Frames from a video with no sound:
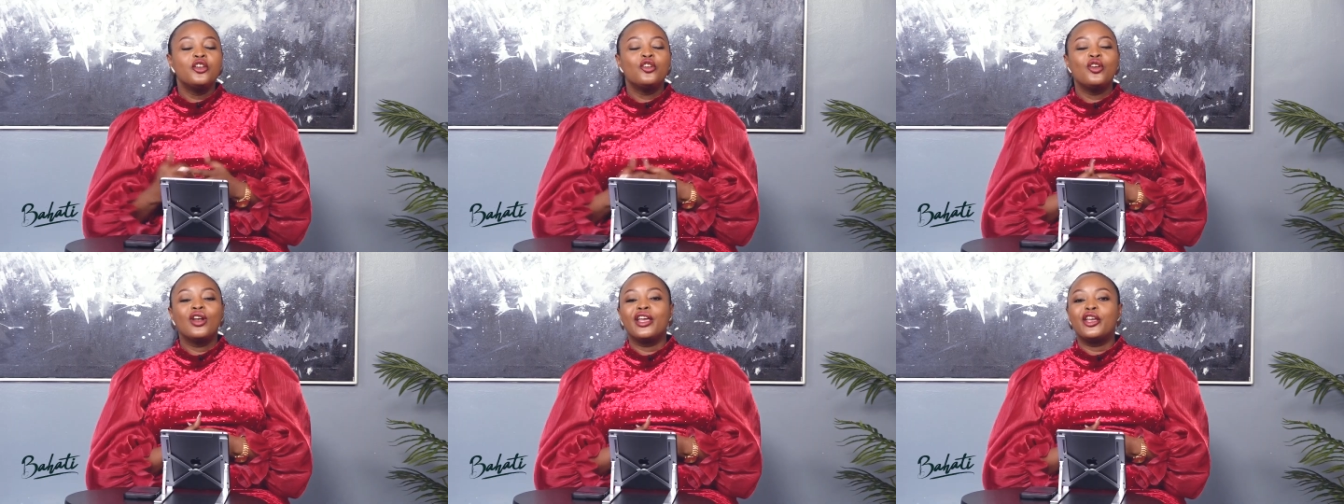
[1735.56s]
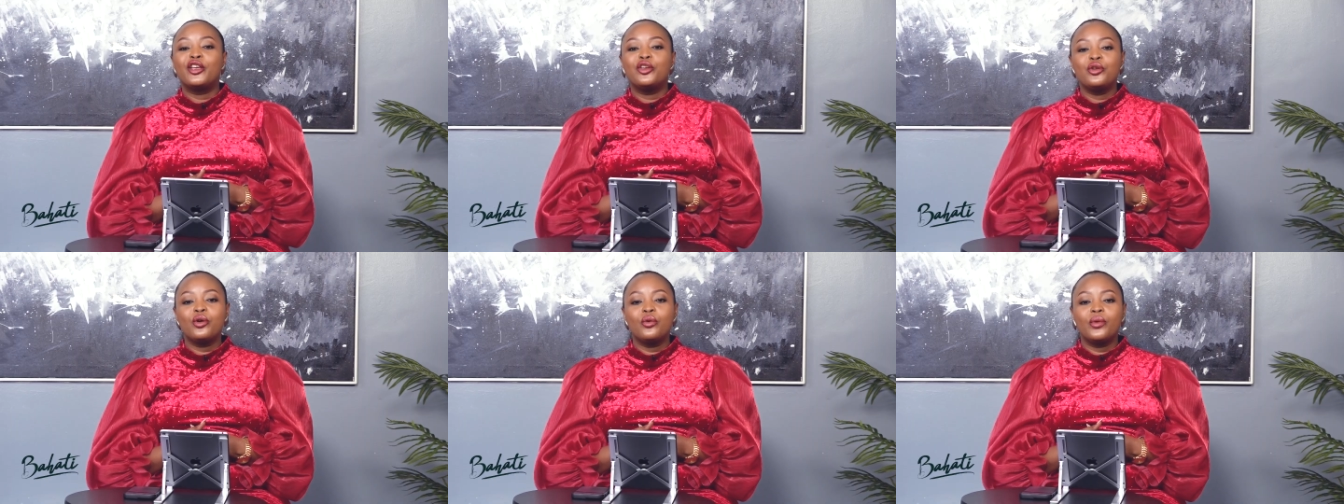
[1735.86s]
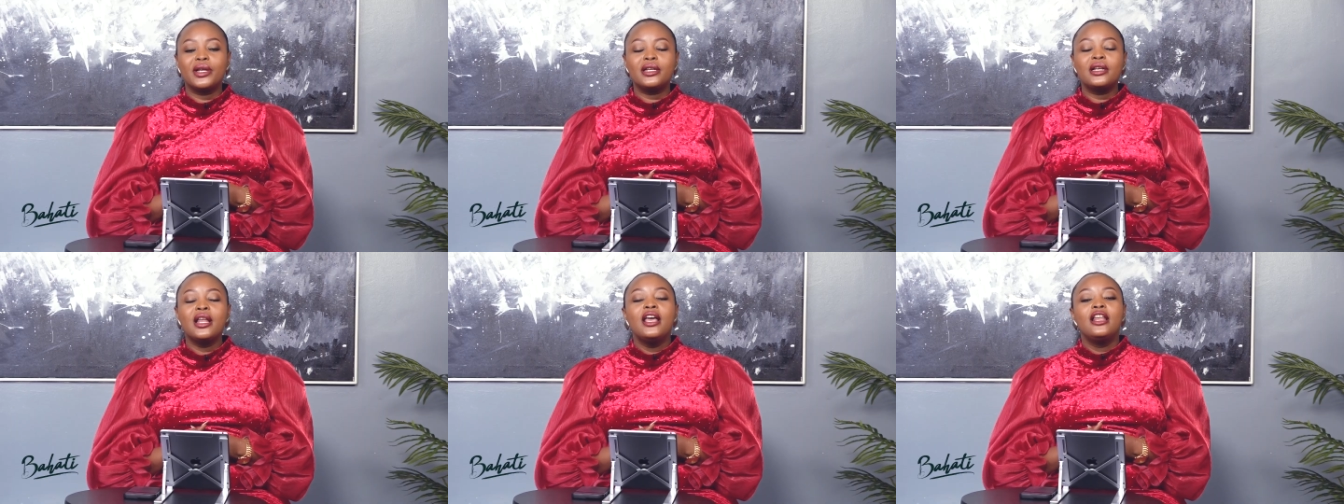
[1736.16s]
You're like, you know
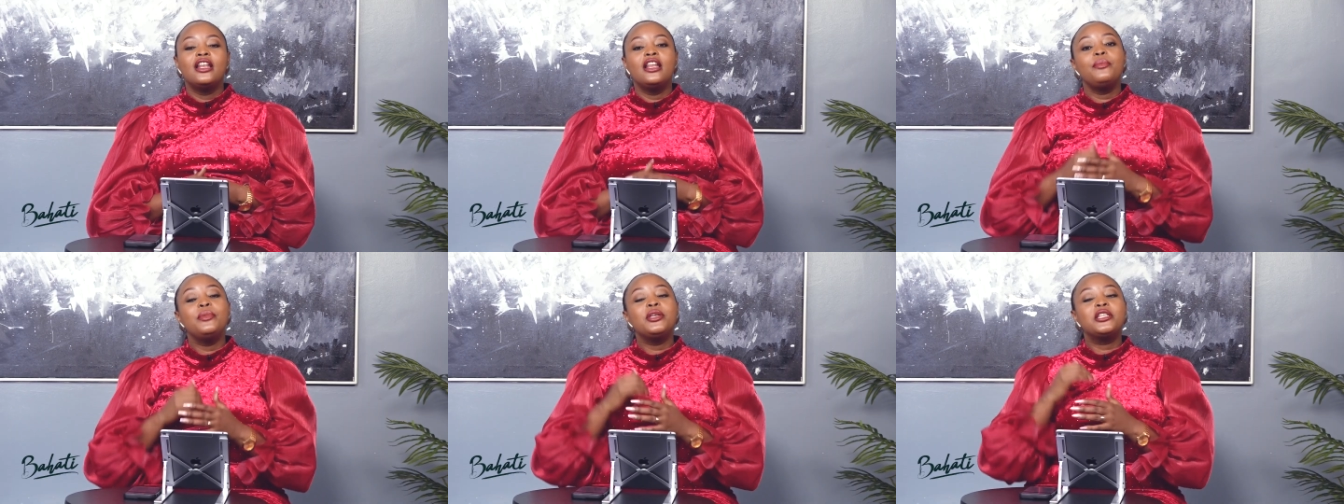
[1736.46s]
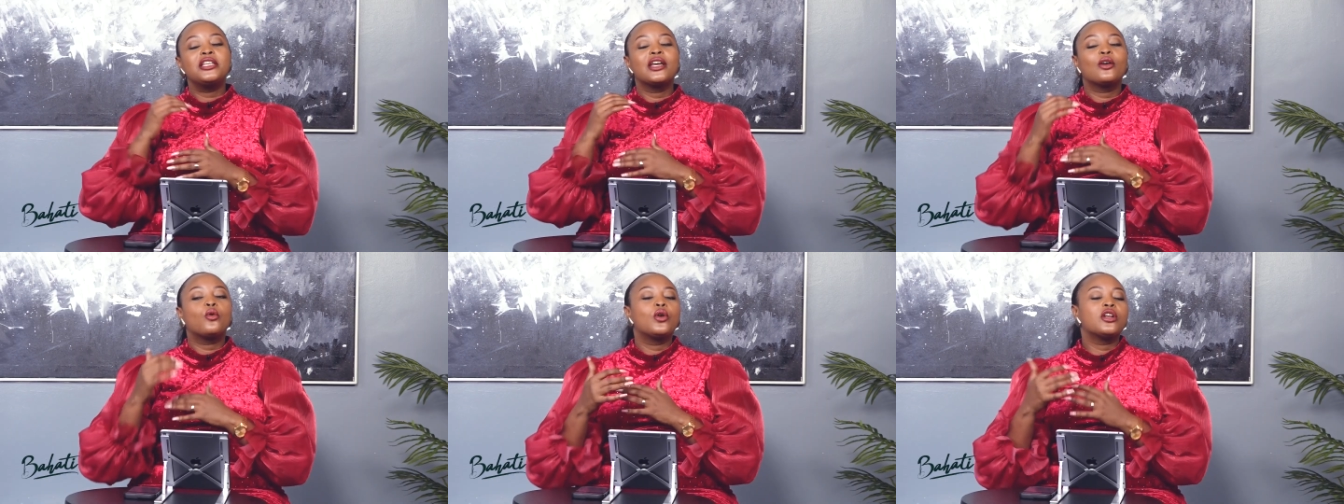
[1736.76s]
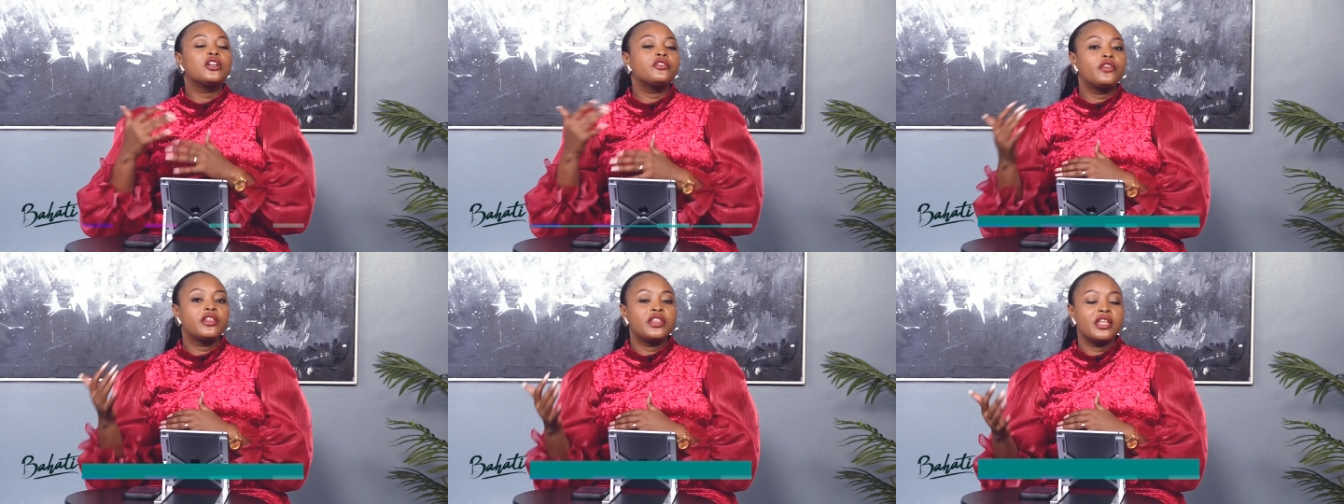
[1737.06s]
what? Let me take
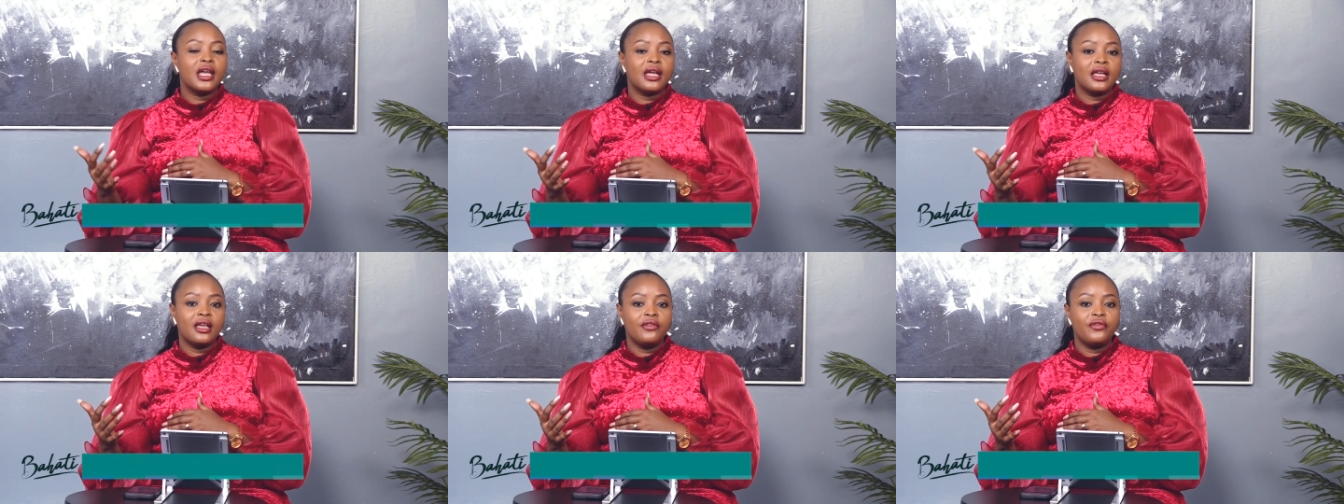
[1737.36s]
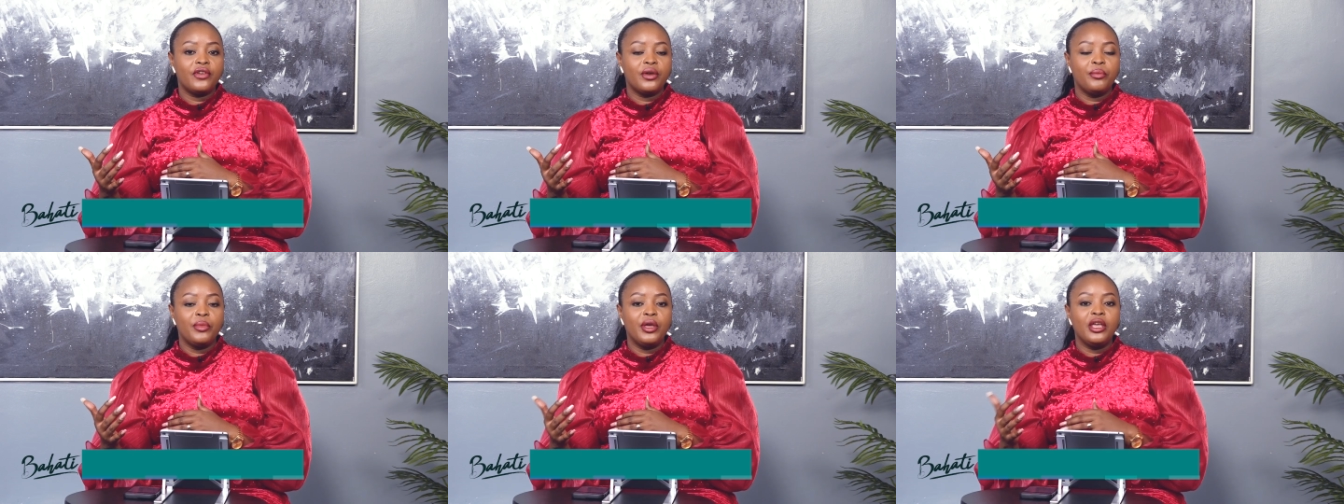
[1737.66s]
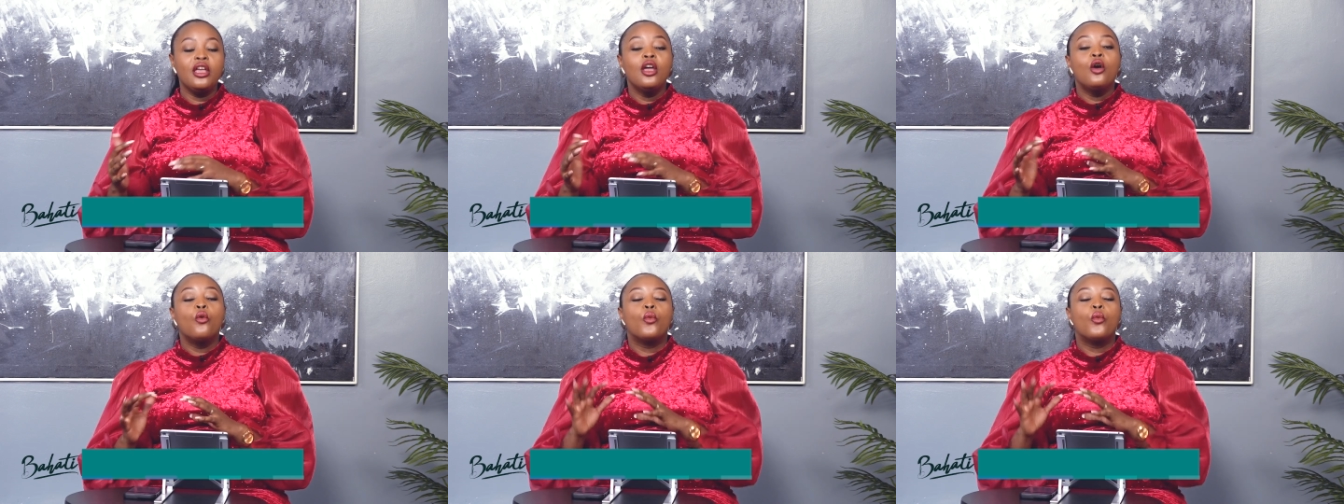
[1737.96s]
whatever they are giving me.